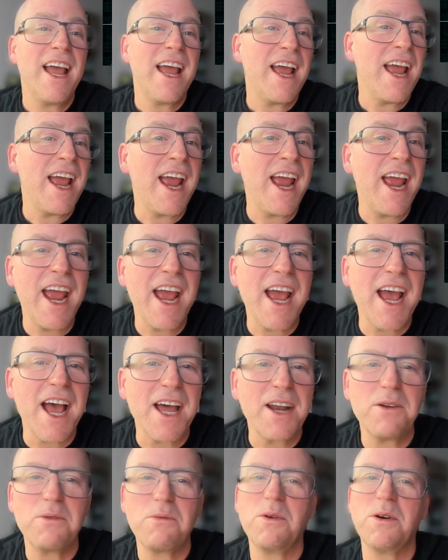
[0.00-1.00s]

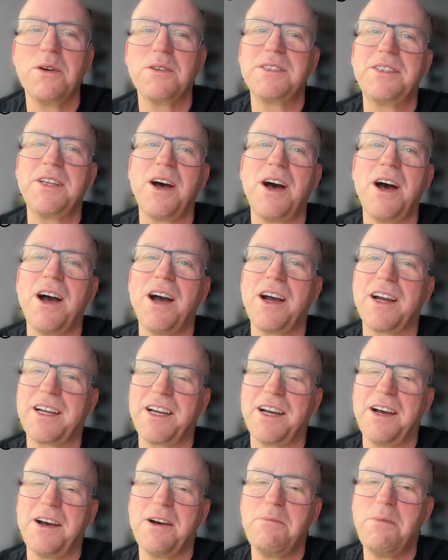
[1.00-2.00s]
And we'll
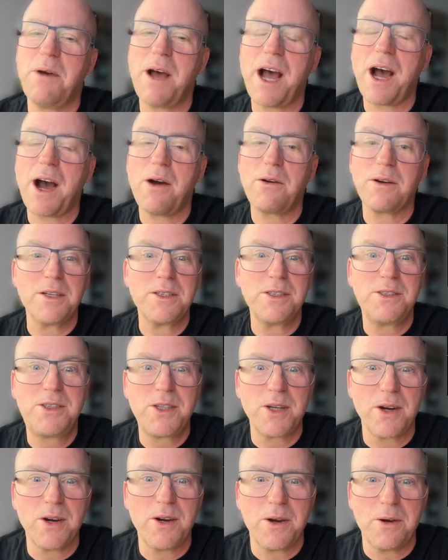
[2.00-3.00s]
talk about
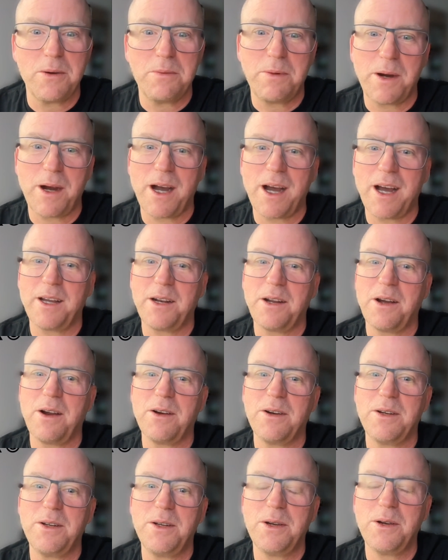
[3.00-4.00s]
JournalBot,
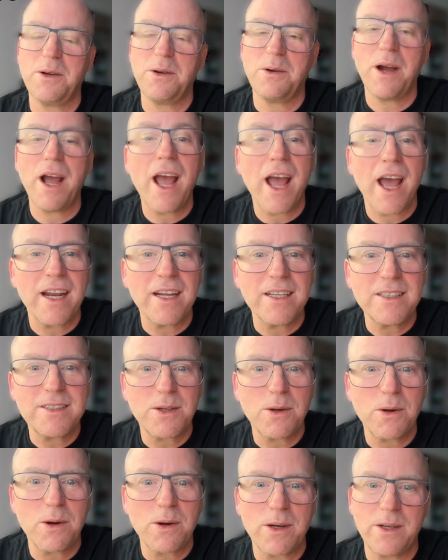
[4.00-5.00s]
our new
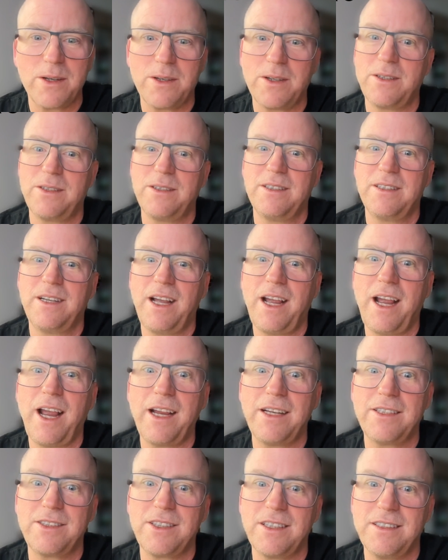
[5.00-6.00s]
editorial
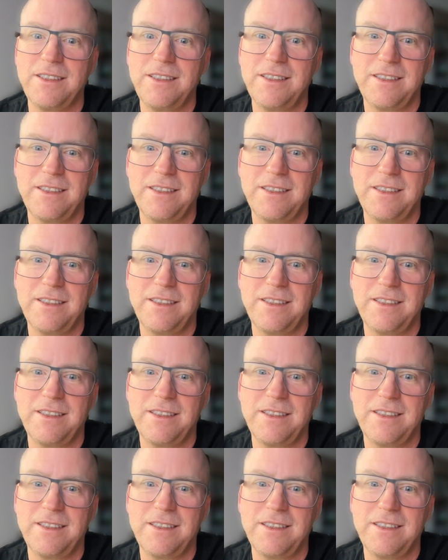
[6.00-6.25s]
agent.